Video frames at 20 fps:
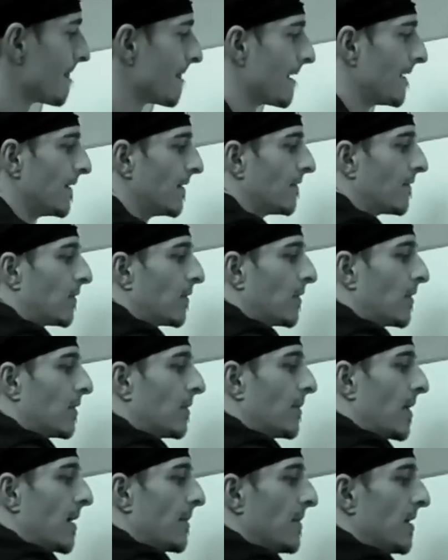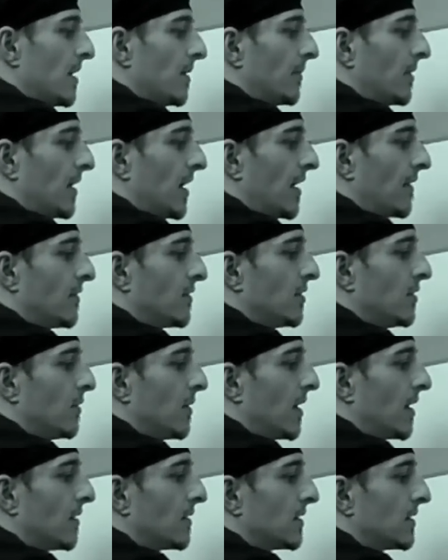And then for my meat, I'm gonna have 2
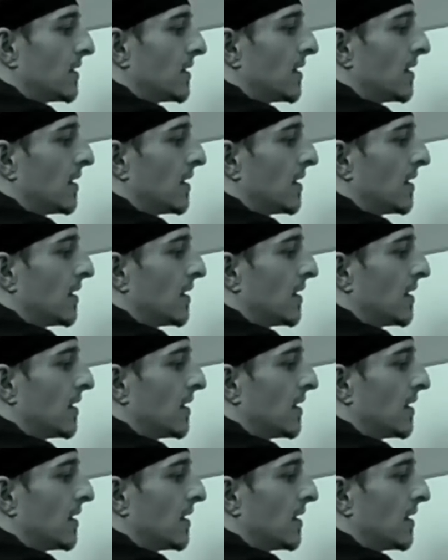ounces